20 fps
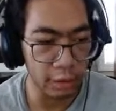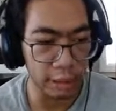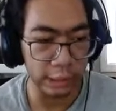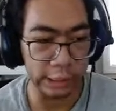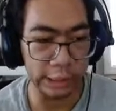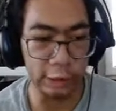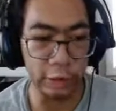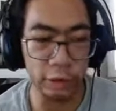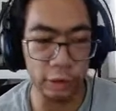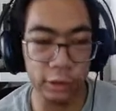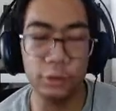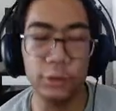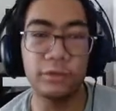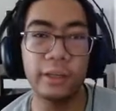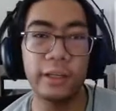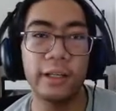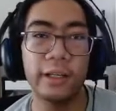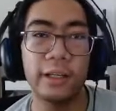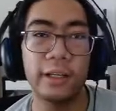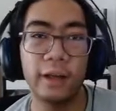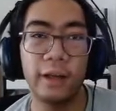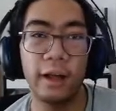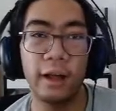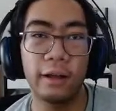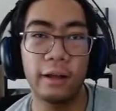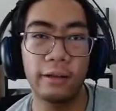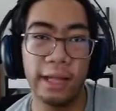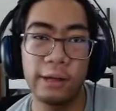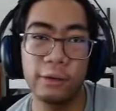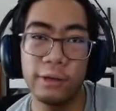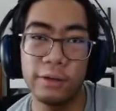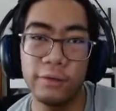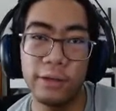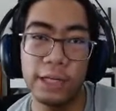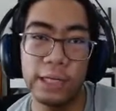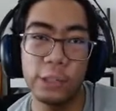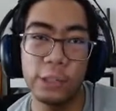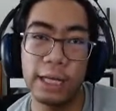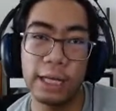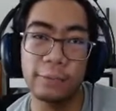U2's figure on Angry
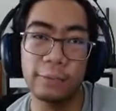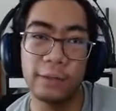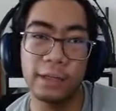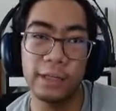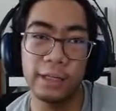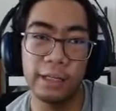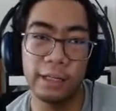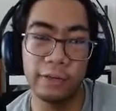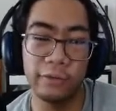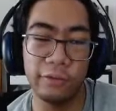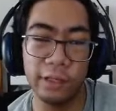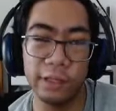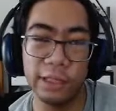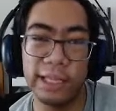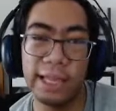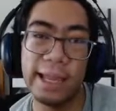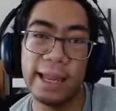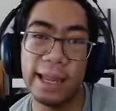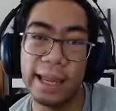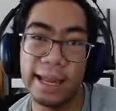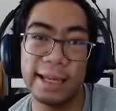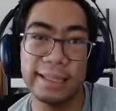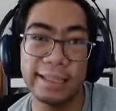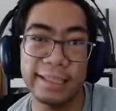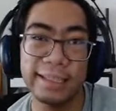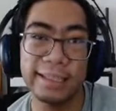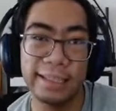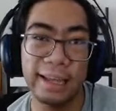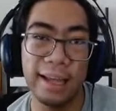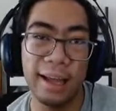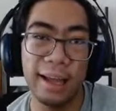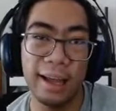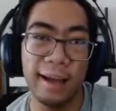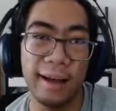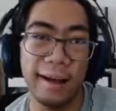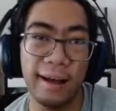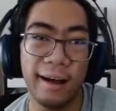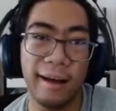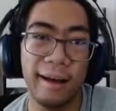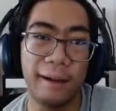Video Game Nerd. If you can,
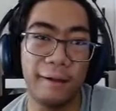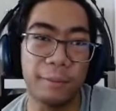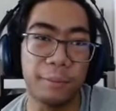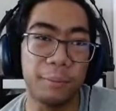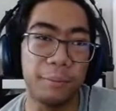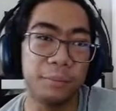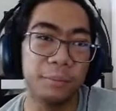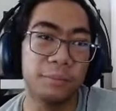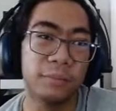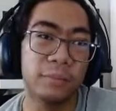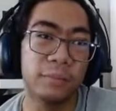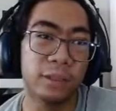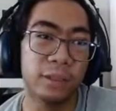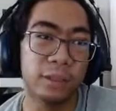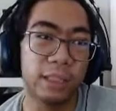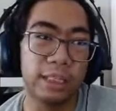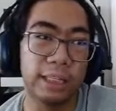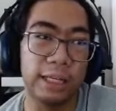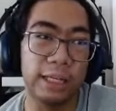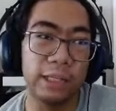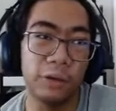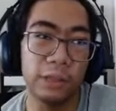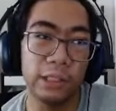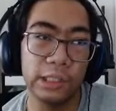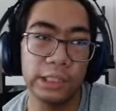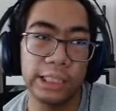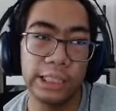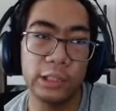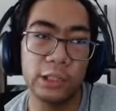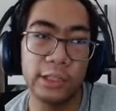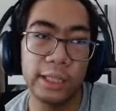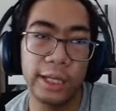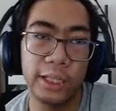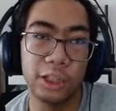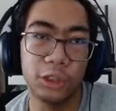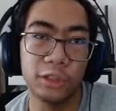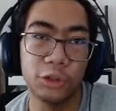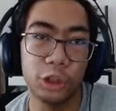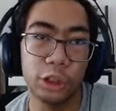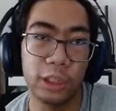because I know there's
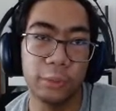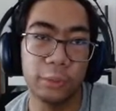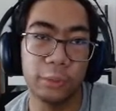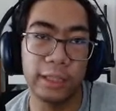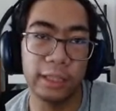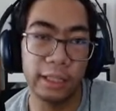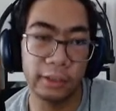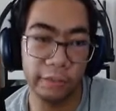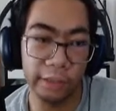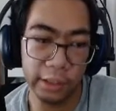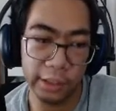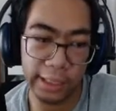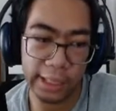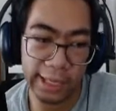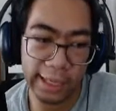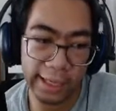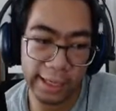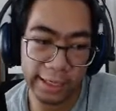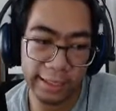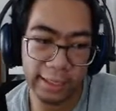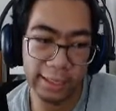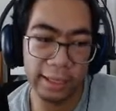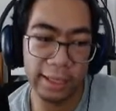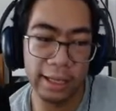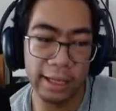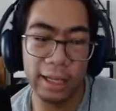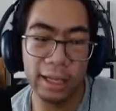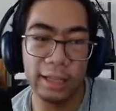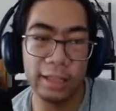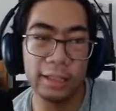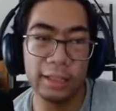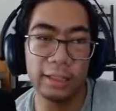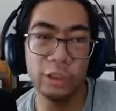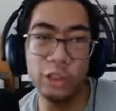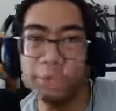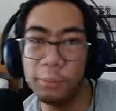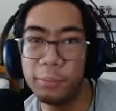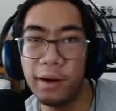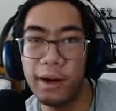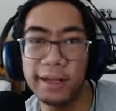international shipping. If you can,
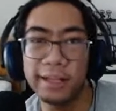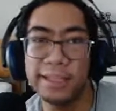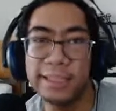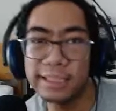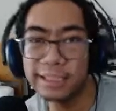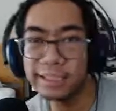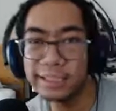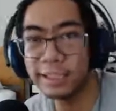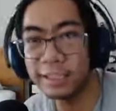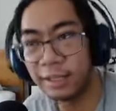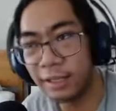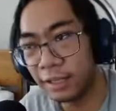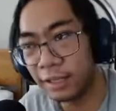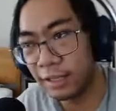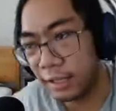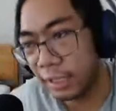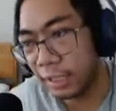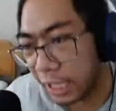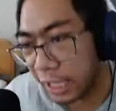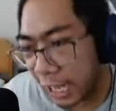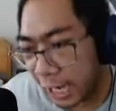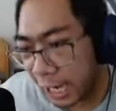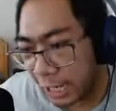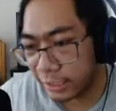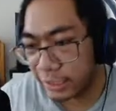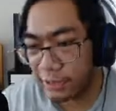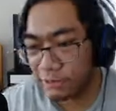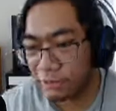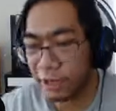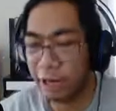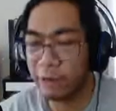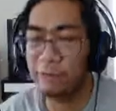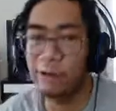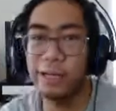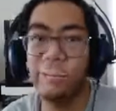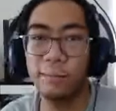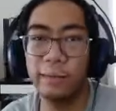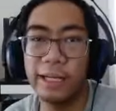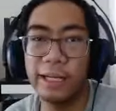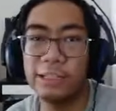jump on it. I
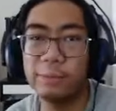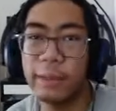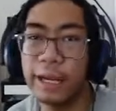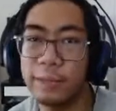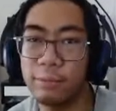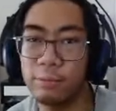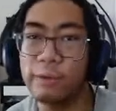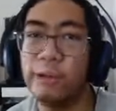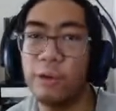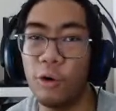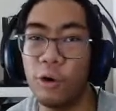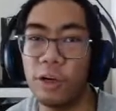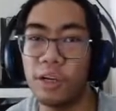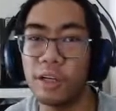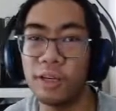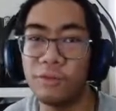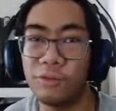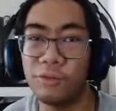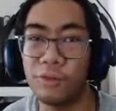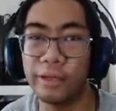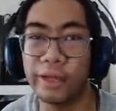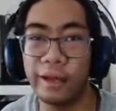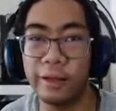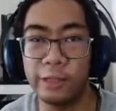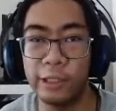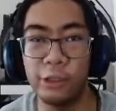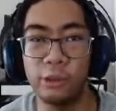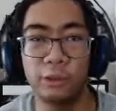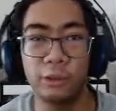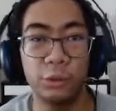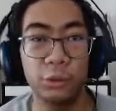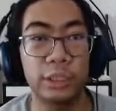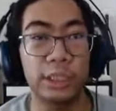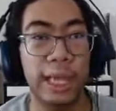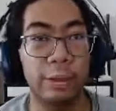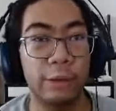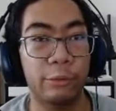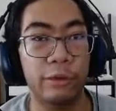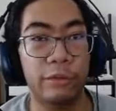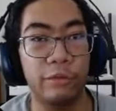already placed my pre-order for the U2's
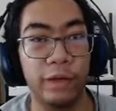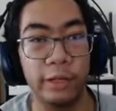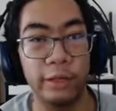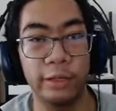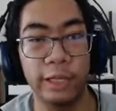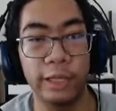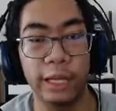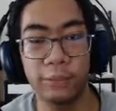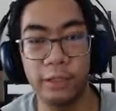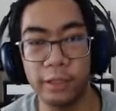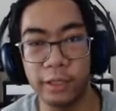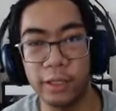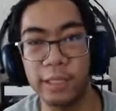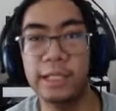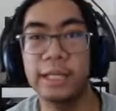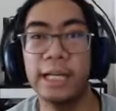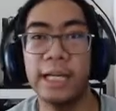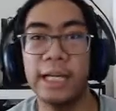Angry Video Game Nerd